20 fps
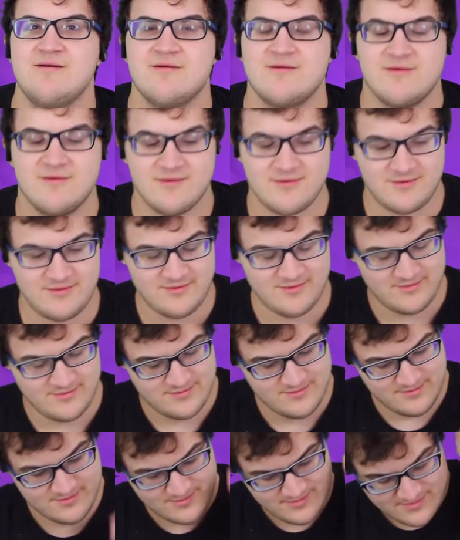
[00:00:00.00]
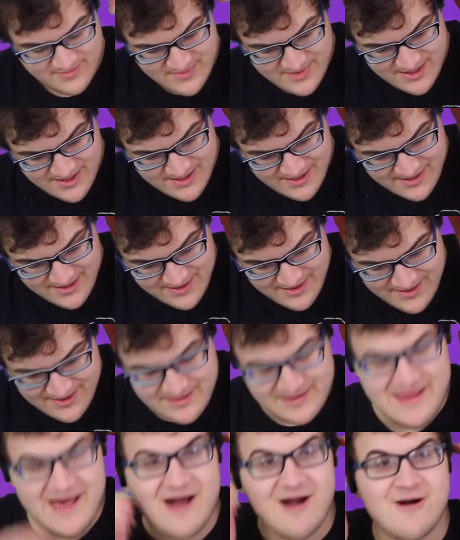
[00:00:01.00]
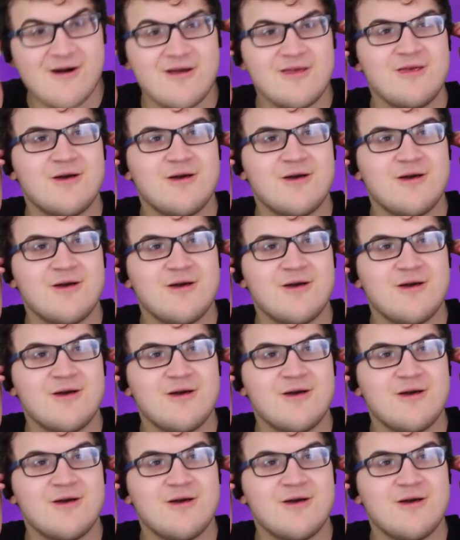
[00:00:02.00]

okay. Now,